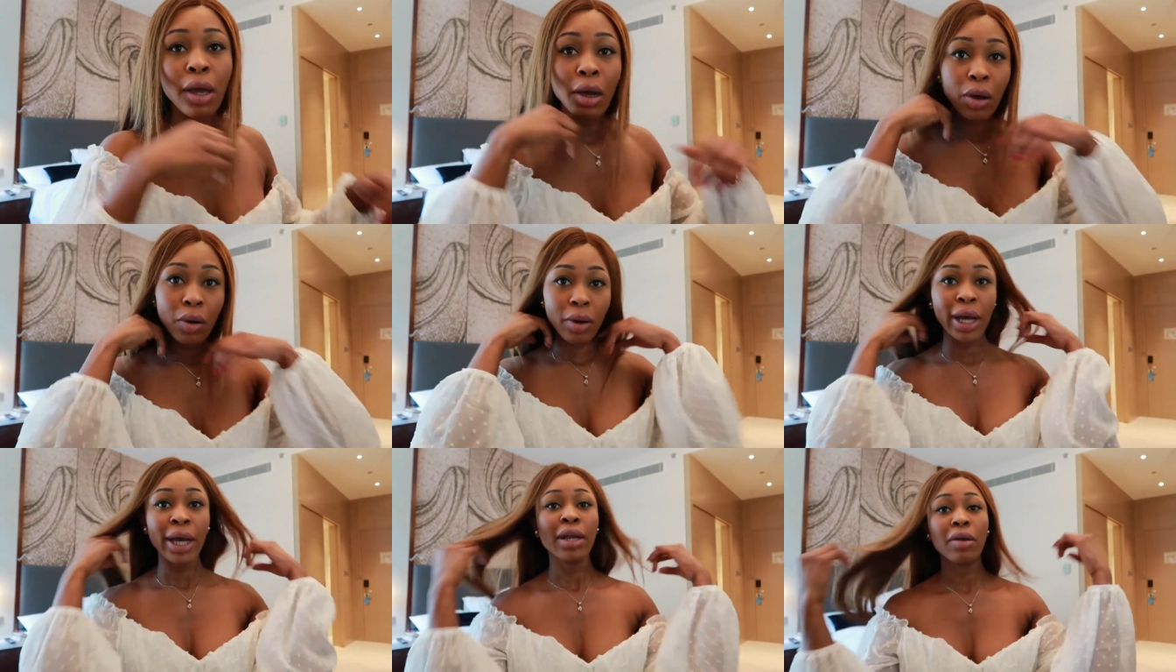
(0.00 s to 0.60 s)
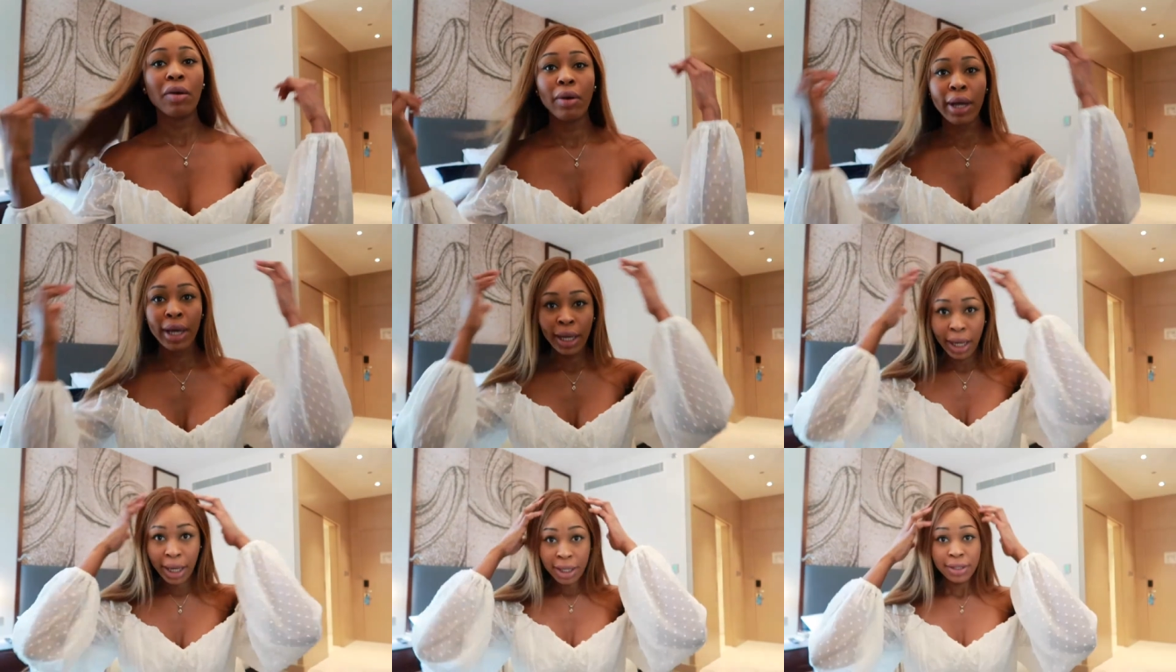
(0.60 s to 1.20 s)
quite
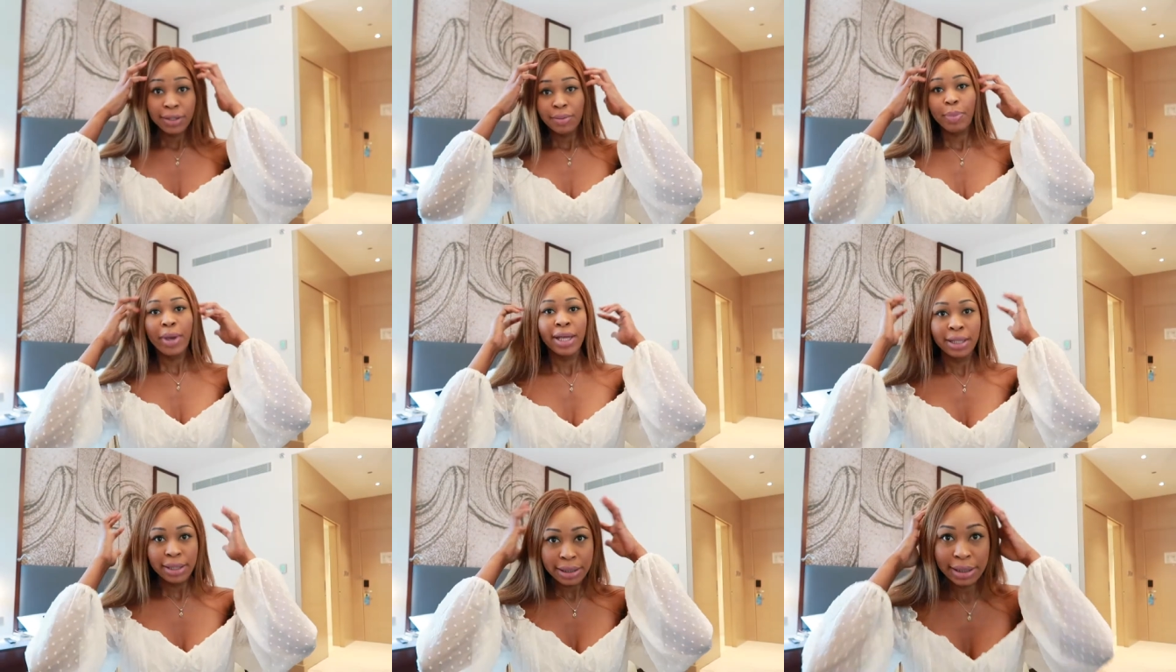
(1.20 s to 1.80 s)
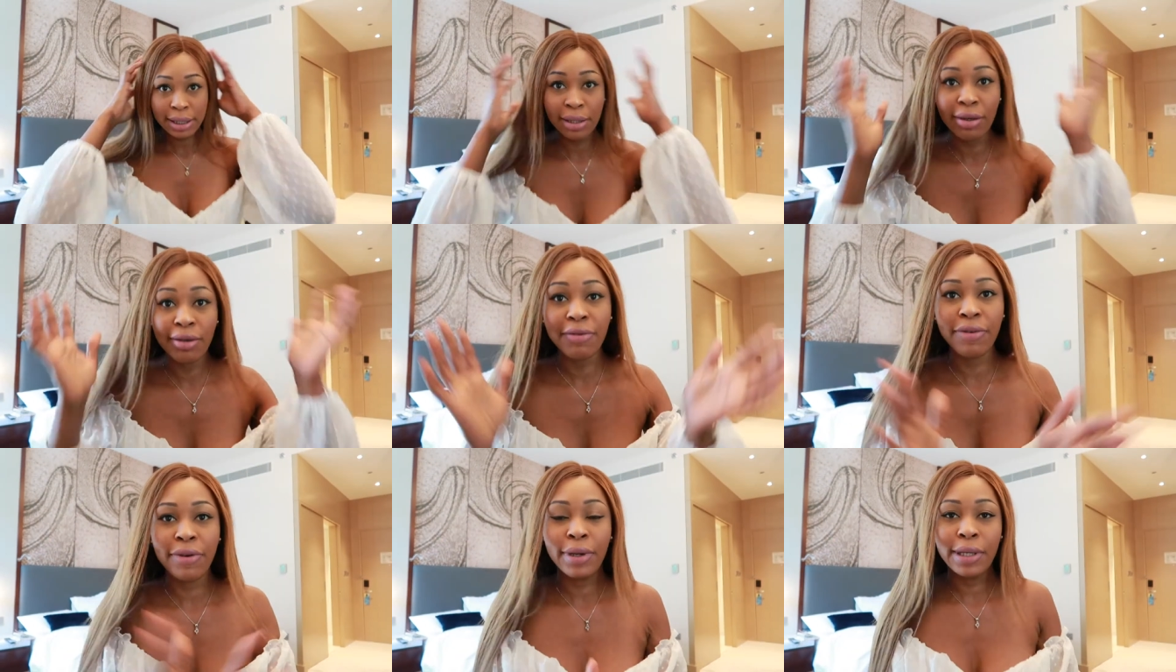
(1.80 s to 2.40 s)
quite
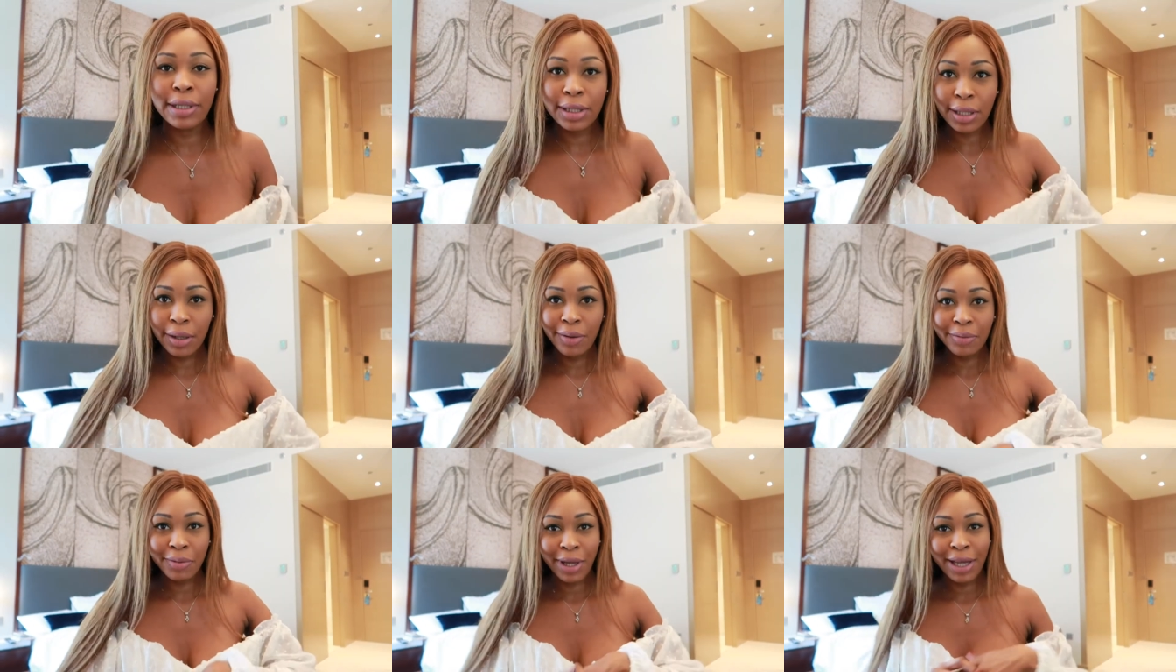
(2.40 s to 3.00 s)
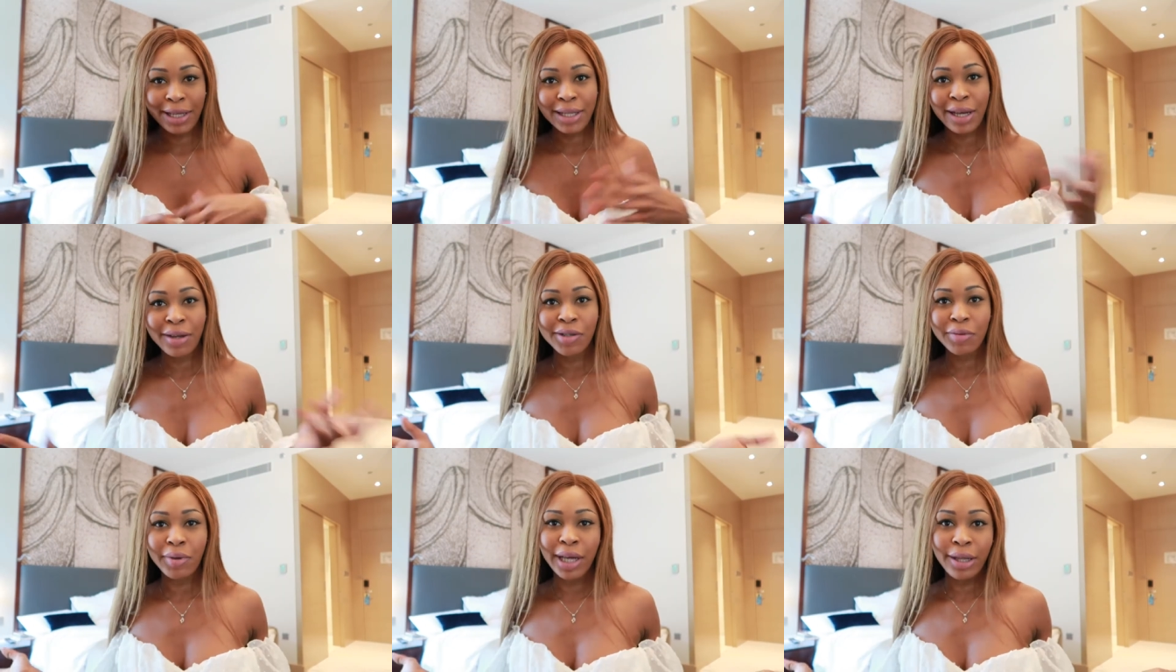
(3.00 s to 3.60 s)
expensive so guys how
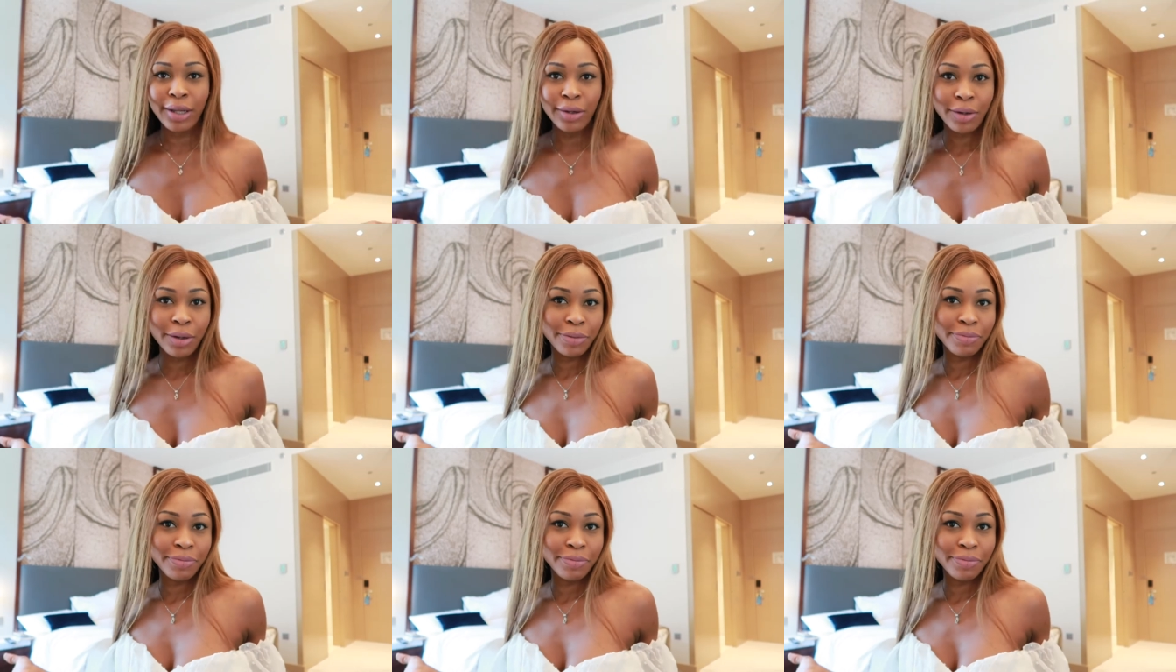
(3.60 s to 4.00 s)
do i look